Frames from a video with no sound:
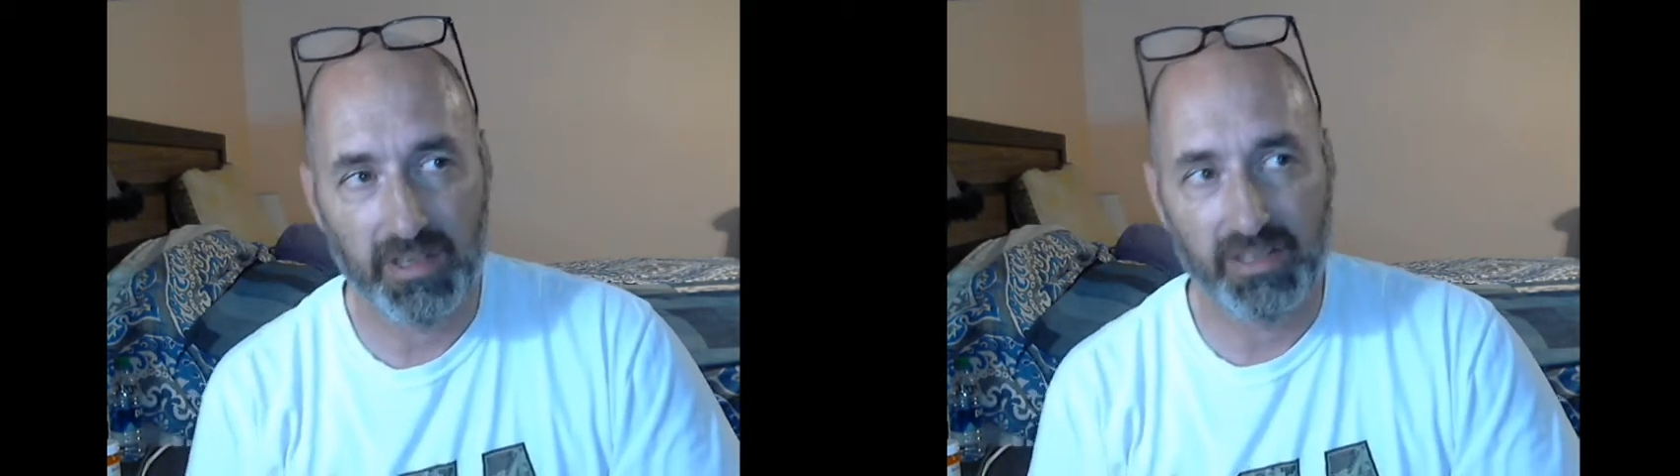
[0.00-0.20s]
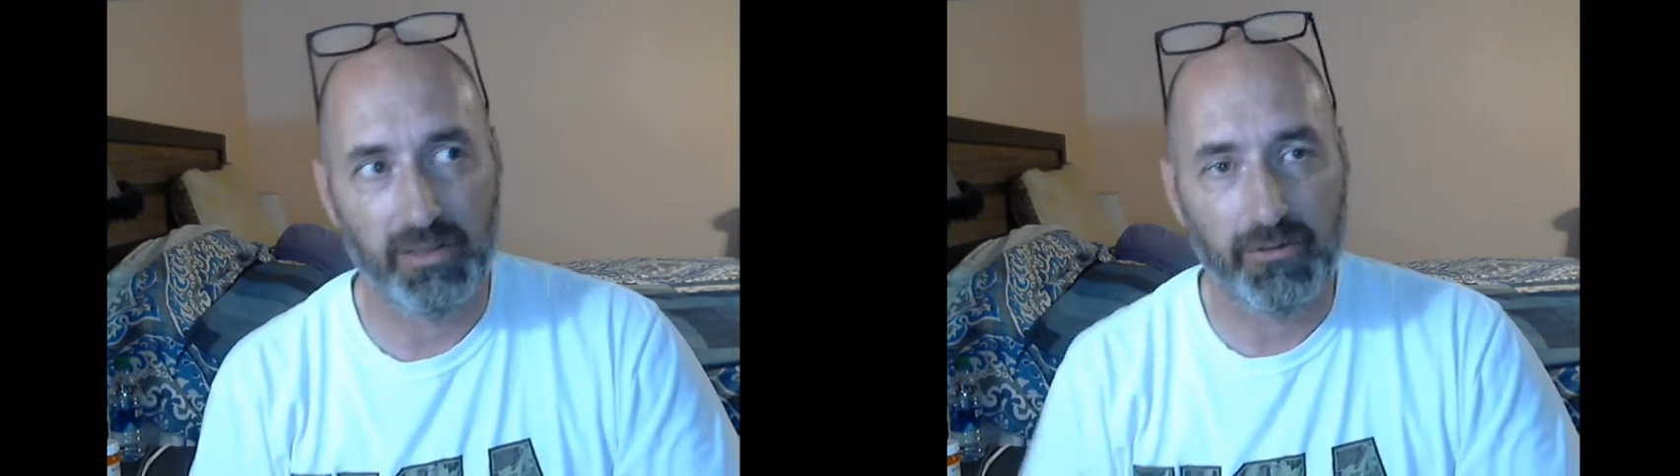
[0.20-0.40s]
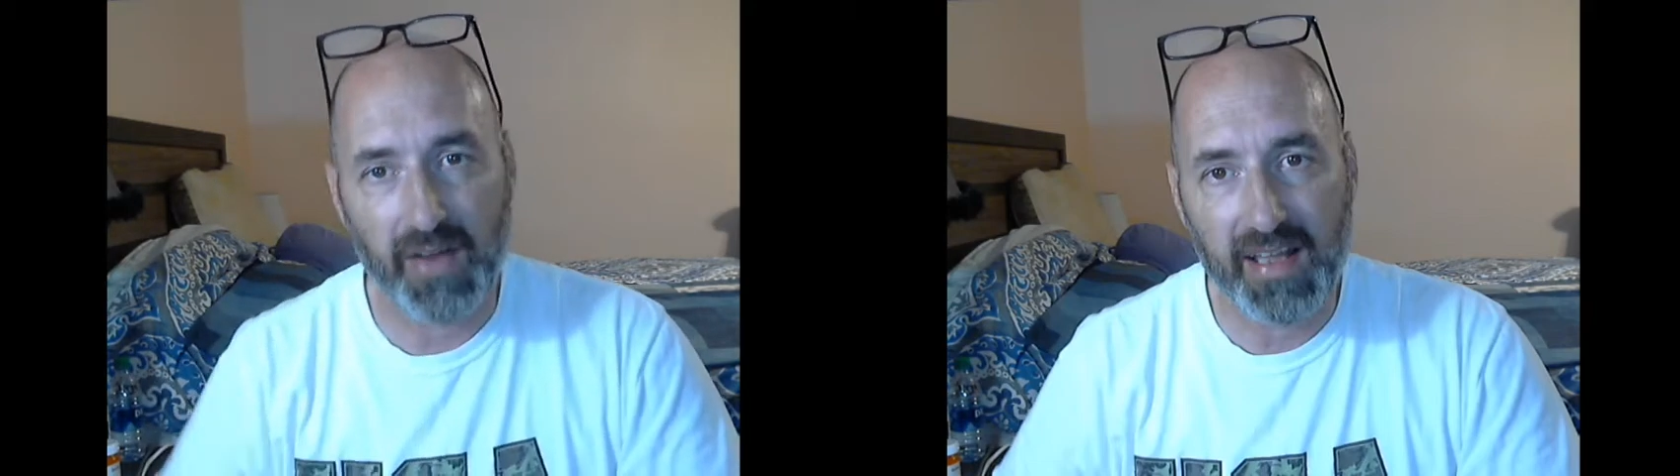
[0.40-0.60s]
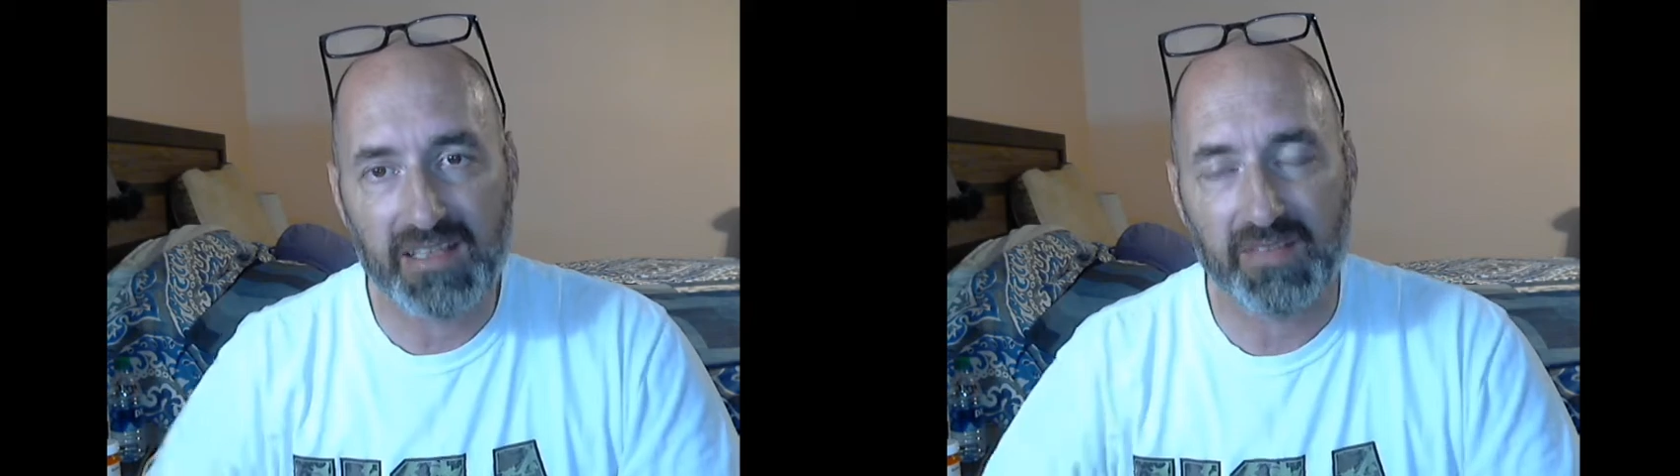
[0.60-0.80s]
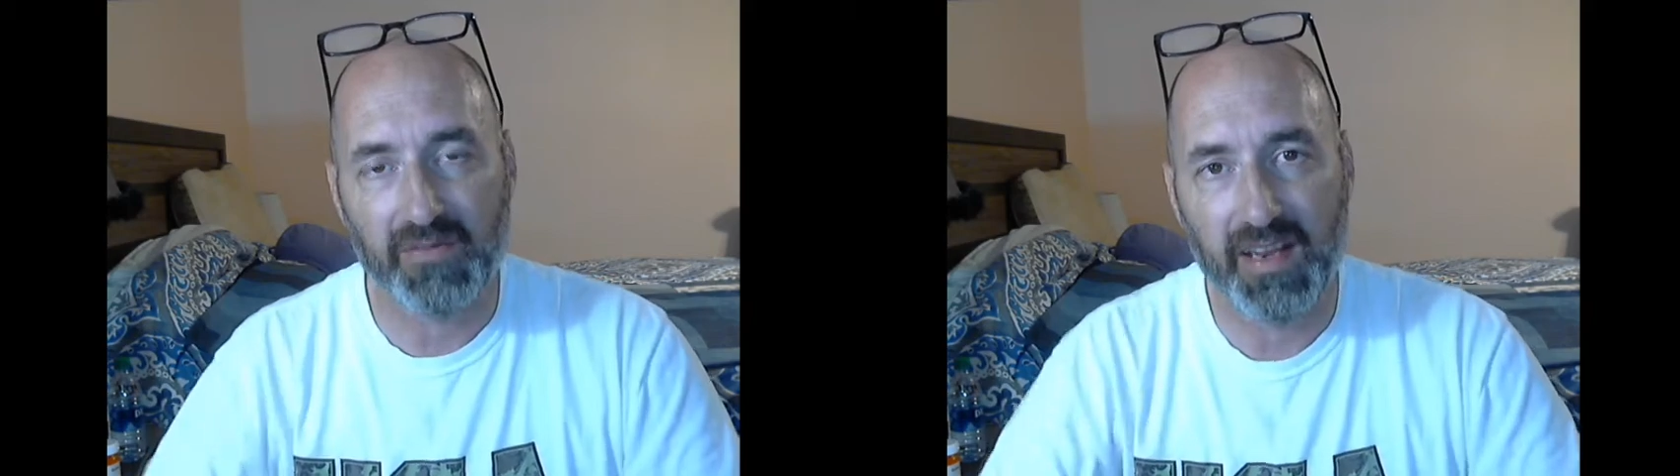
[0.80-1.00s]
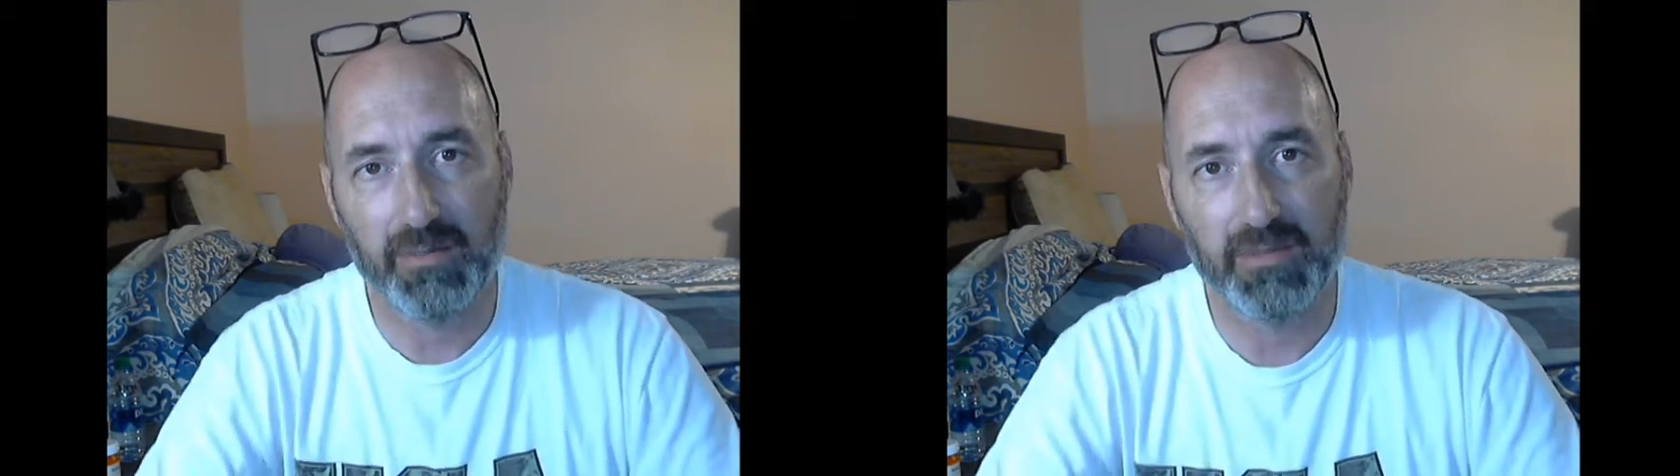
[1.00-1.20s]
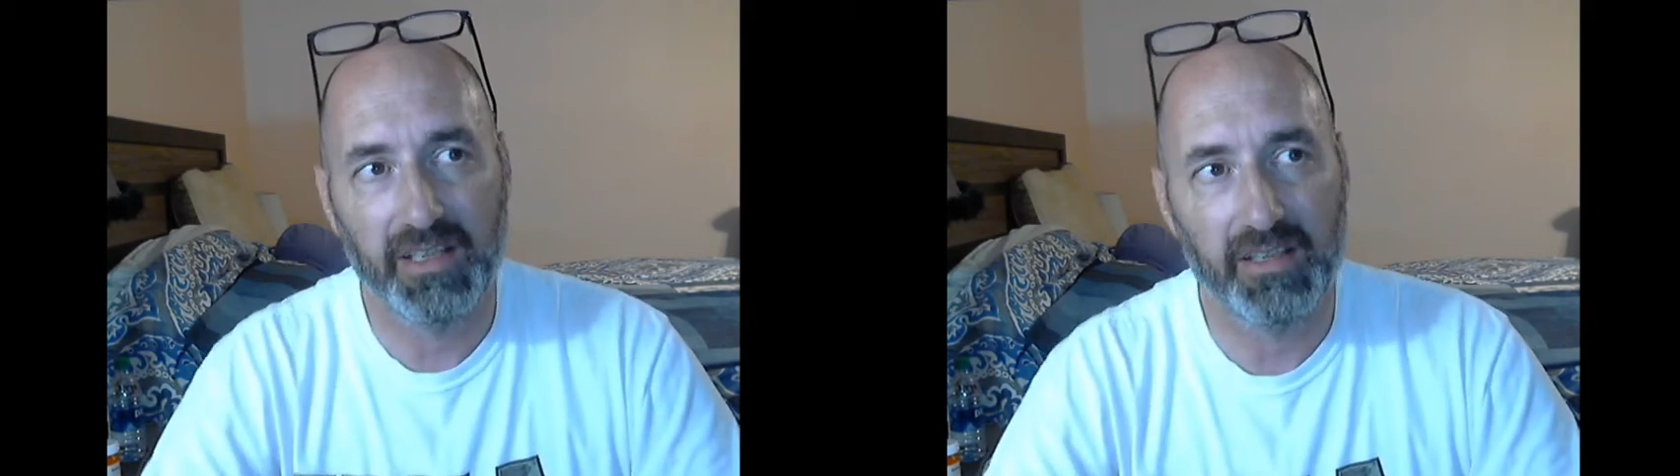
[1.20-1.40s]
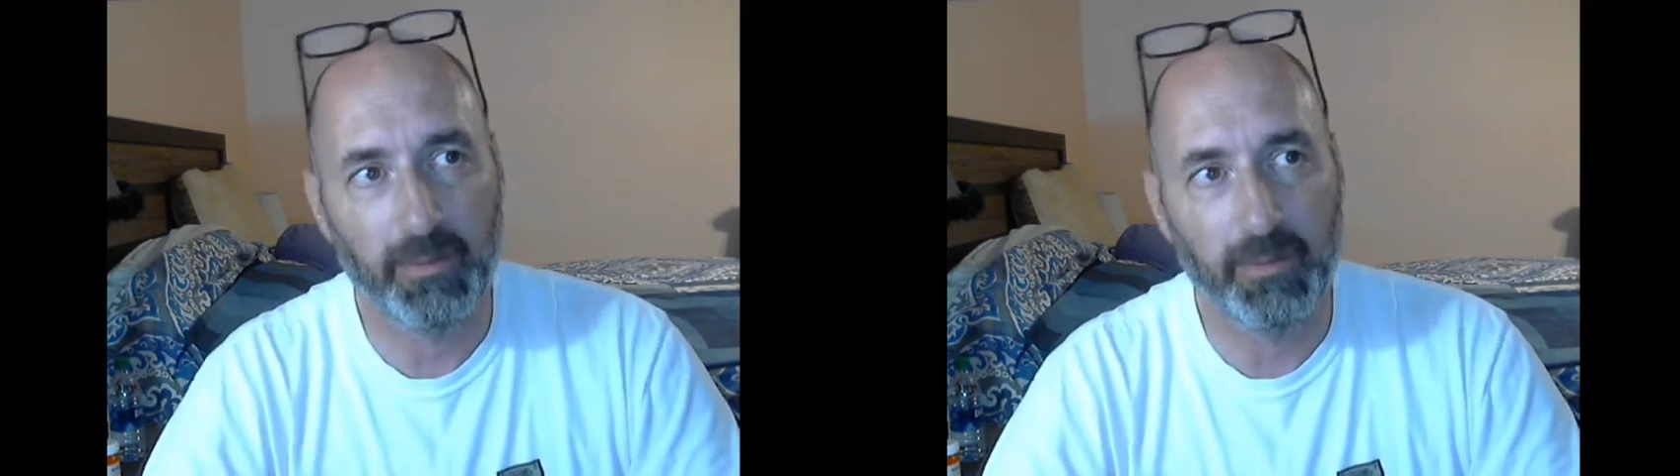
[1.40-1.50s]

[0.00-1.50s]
and your friends and family,